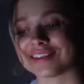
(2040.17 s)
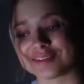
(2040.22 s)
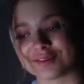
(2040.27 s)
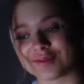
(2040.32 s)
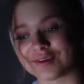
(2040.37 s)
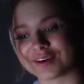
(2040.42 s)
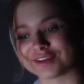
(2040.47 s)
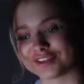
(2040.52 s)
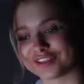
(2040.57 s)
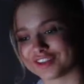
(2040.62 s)
the
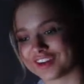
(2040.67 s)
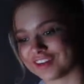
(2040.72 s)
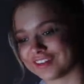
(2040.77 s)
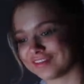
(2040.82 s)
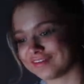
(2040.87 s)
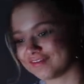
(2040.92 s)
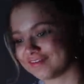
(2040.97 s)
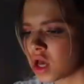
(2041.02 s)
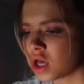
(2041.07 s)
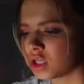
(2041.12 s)
question.
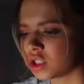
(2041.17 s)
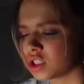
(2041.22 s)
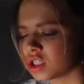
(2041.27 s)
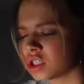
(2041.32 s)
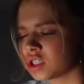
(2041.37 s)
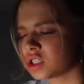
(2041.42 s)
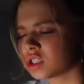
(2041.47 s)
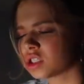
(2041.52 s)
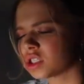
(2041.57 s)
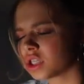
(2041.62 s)

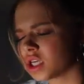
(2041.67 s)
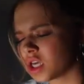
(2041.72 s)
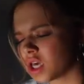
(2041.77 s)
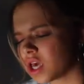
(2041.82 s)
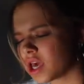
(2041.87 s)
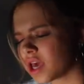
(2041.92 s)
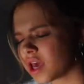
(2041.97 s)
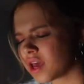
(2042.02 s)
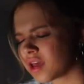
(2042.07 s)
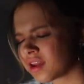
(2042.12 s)
Just she
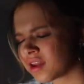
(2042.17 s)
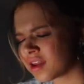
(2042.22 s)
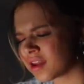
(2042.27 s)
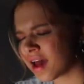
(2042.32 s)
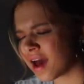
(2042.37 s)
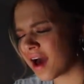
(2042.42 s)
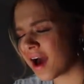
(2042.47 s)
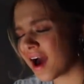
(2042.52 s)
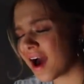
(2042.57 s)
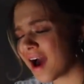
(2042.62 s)
and
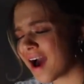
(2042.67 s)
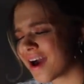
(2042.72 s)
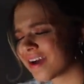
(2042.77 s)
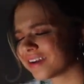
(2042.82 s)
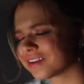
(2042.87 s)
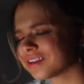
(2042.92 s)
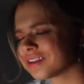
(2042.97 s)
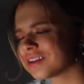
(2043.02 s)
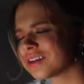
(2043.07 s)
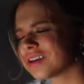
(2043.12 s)

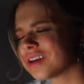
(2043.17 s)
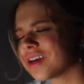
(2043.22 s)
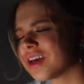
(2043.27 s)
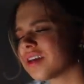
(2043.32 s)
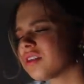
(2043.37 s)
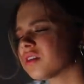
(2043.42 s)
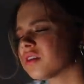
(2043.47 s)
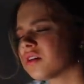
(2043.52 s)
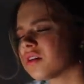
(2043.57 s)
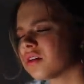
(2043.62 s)
I
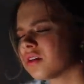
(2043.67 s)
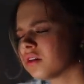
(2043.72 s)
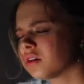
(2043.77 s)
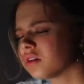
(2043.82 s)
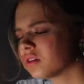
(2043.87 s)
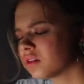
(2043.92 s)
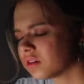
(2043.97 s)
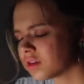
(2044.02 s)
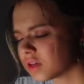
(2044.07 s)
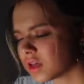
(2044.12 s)
together
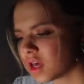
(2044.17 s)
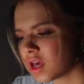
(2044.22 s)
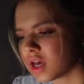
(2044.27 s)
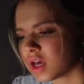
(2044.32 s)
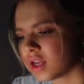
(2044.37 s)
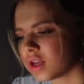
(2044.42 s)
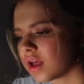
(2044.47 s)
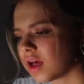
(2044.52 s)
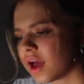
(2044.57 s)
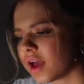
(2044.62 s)

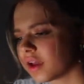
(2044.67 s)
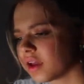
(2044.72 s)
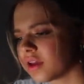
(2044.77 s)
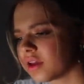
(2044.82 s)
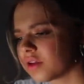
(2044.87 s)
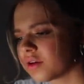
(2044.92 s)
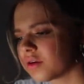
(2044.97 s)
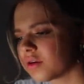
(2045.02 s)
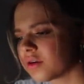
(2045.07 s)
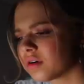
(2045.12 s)
like it
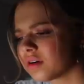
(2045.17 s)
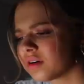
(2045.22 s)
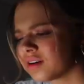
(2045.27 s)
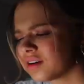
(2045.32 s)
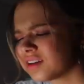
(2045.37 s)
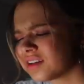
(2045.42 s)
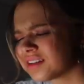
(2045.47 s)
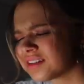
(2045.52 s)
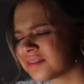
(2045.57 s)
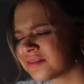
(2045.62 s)

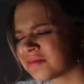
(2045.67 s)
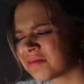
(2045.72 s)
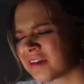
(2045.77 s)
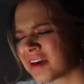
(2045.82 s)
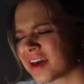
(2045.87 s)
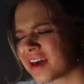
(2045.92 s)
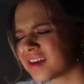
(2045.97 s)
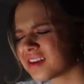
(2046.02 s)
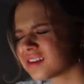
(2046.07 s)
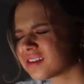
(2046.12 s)
was
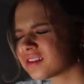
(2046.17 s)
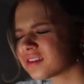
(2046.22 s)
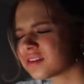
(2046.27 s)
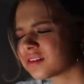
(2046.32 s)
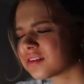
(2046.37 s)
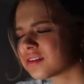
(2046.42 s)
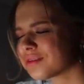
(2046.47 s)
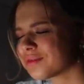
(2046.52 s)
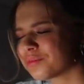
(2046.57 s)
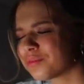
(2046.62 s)

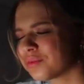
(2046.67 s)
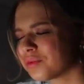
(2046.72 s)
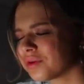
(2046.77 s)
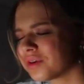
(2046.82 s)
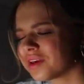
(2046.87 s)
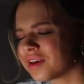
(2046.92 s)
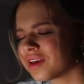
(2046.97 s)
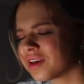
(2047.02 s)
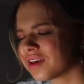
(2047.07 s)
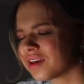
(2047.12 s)
meant to
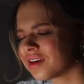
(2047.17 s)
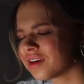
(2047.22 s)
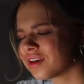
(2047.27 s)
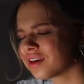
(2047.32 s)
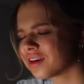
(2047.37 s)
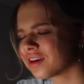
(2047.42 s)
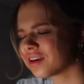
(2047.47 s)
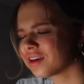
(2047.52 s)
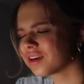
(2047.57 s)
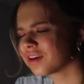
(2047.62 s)

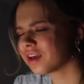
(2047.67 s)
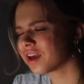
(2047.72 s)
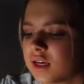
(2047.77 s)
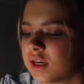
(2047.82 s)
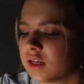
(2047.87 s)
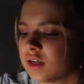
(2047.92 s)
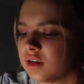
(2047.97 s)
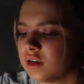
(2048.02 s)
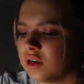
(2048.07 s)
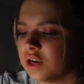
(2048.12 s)
be.
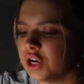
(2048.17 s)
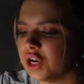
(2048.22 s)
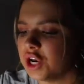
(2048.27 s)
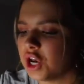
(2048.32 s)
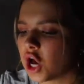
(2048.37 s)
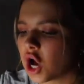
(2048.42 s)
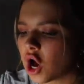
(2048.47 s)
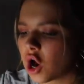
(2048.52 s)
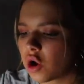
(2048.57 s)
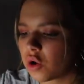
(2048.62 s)

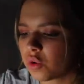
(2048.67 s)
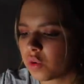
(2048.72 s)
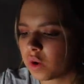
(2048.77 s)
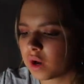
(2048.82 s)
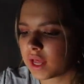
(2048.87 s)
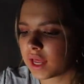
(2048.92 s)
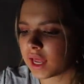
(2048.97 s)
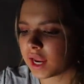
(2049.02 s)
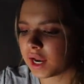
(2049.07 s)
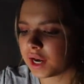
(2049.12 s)
No
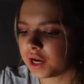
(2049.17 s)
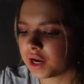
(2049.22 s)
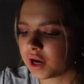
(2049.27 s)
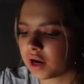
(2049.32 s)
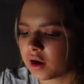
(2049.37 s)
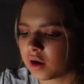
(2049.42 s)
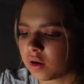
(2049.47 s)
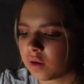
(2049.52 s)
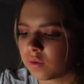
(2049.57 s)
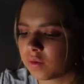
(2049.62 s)
and
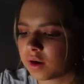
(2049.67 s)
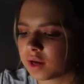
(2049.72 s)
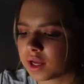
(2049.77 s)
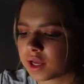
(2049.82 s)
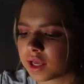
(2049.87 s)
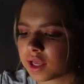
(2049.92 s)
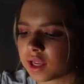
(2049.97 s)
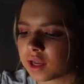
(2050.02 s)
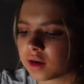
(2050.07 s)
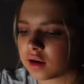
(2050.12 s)
no
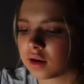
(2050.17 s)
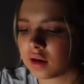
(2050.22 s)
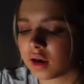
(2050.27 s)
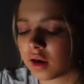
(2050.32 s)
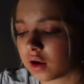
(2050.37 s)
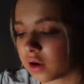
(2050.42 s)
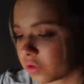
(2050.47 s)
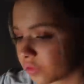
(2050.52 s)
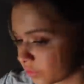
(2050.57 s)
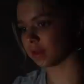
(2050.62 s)
and
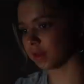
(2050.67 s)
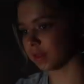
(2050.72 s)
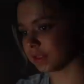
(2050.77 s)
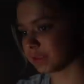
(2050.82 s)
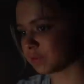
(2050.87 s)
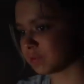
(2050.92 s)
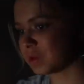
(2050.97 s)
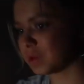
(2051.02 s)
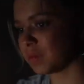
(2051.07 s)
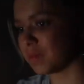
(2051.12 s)
no. Let's
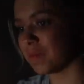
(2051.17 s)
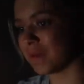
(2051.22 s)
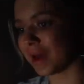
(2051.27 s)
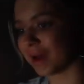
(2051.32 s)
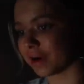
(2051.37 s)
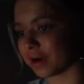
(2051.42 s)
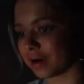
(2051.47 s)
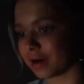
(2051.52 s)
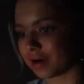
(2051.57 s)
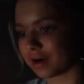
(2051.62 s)
be
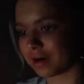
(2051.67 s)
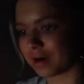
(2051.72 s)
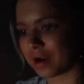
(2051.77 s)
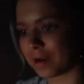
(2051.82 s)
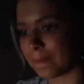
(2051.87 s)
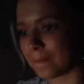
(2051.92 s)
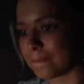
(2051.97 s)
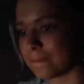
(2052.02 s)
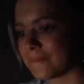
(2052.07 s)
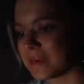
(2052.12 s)
better.
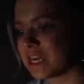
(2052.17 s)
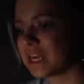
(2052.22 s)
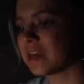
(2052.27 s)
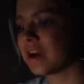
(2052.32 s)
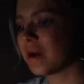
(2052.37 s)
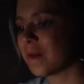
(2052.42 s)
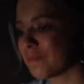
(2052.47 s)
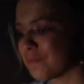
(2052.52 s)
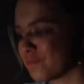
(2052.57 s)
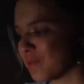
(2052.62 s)

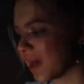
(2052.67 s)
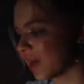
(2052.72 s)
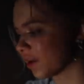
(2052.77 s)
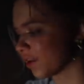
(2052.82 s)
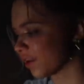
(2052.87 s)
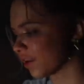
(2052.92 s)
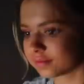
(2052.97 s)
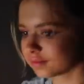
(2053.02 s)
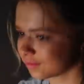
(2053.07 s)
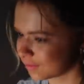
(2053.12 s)
Be
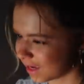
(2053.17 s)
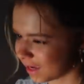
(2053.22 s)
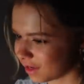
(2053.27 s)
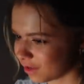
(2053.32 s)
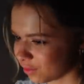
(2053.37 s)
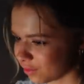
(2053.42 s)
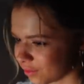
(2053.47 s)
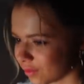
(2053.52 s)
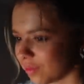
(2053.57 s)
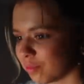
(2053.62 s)
better. Hey
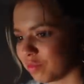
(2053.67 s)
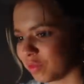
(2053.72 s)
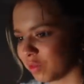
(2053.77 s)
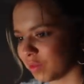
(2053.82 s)
you, be